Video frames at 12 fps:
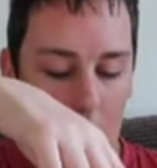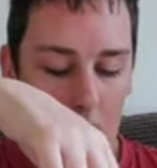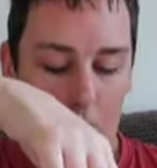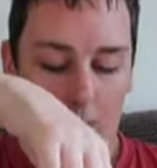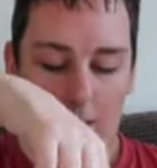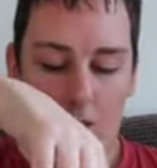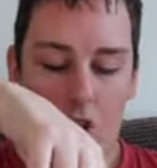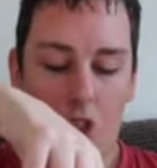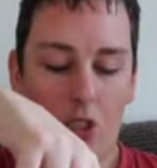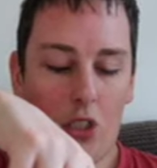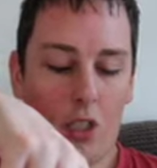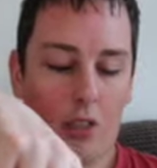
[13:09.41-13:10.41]

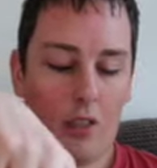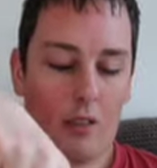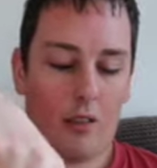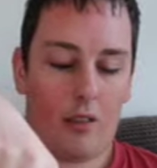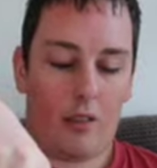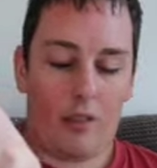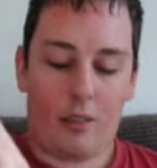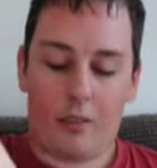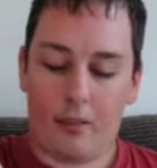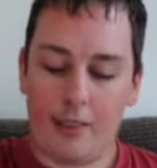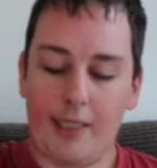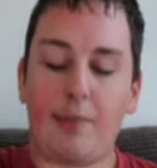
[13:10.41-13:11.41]
which
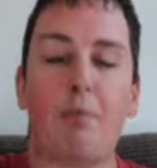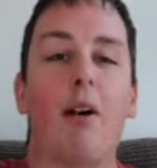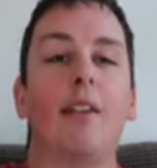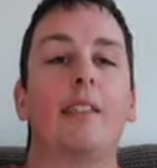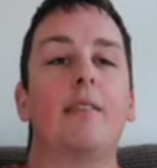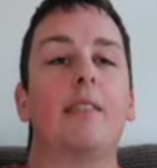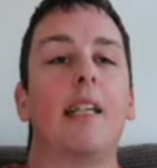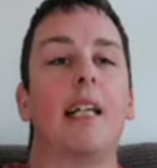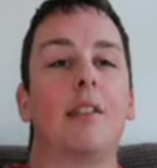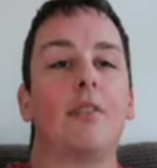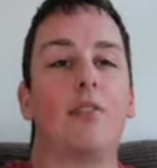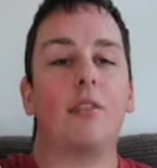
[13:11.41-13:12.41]
I did buy some
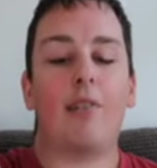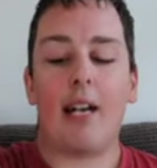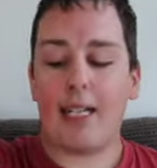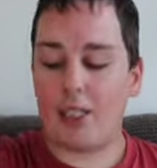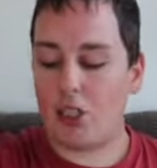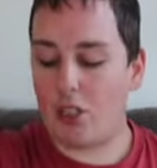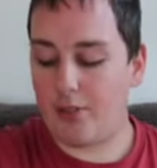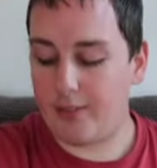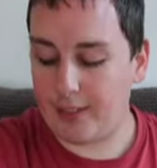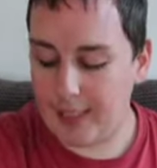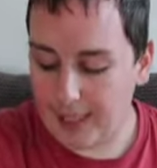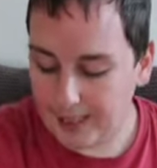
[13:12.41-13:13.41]
Daz from the range the other
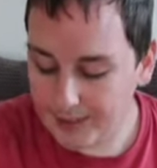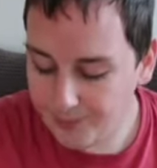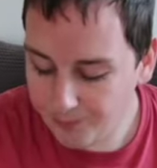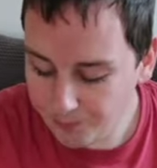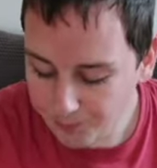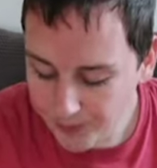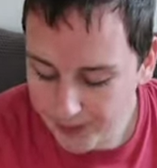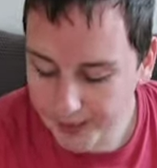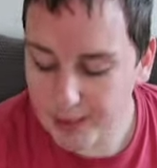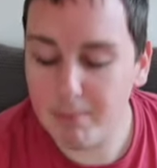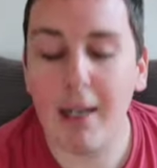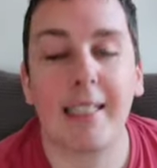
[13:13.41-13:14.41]
day in
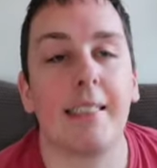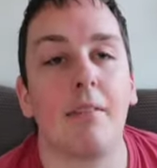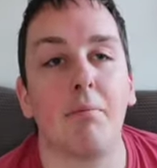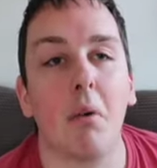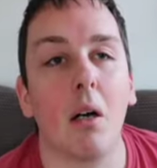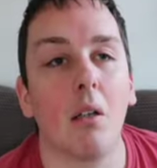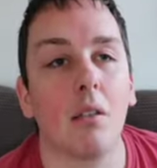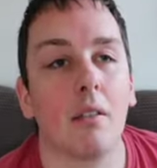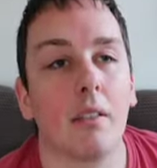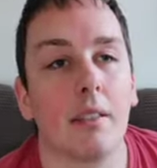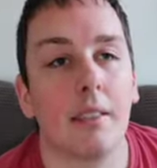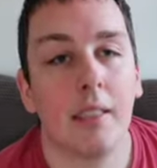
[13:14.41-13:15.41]
a massive box,
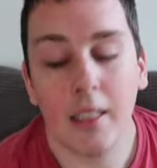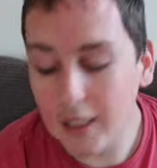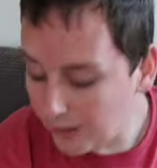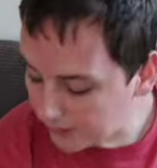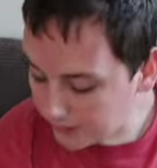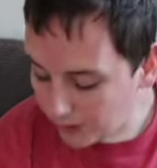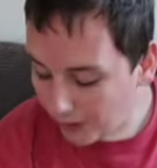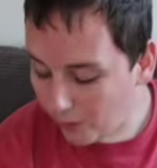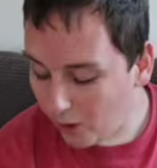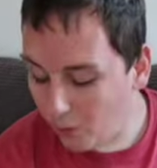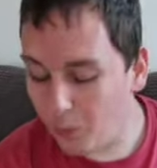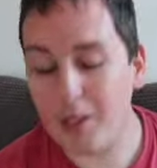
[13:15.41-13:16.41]
so
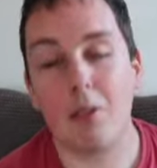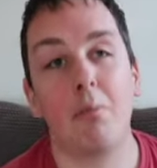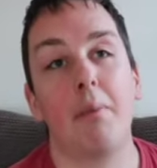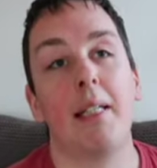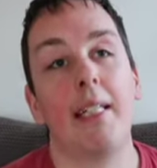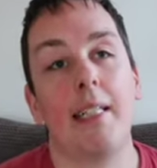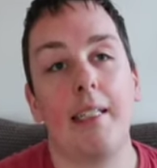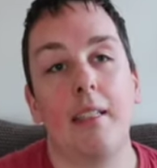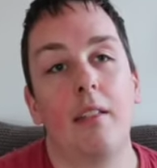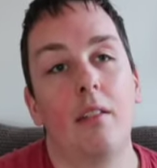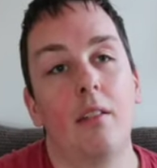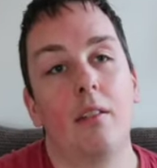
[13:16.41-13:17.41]
I will be
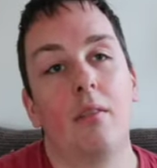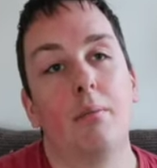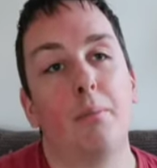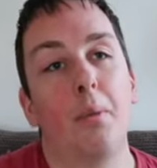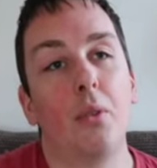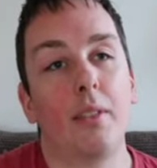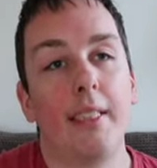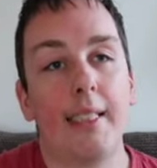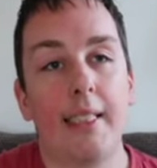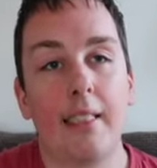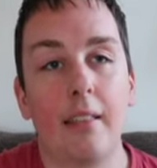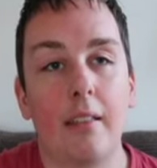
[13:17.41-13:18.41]

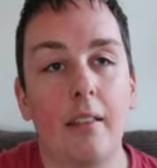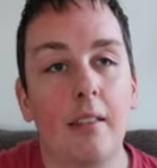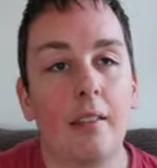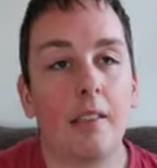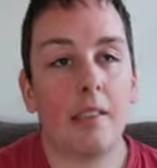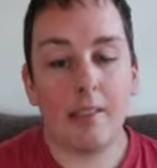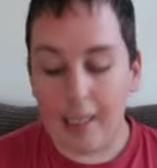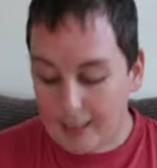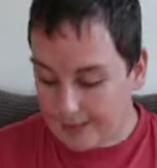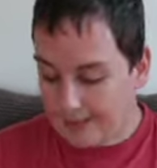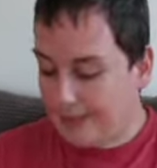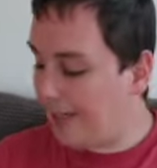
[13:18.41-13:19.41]
putting
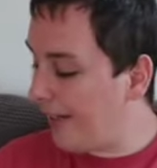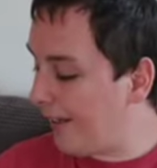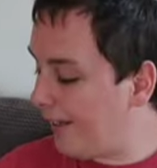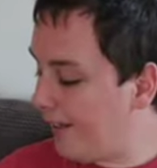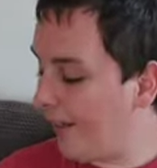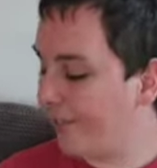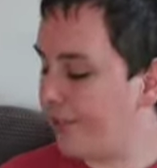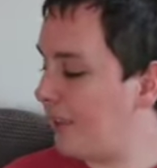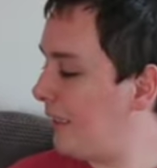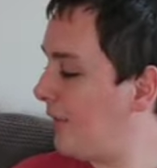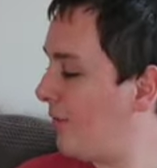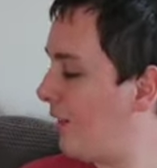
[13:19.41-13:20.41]
that in there after
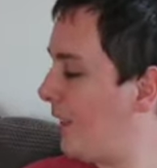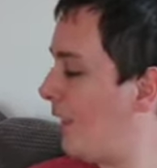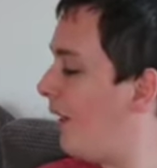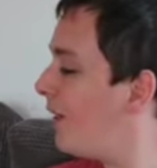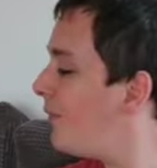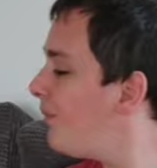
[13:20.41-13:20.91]
this video.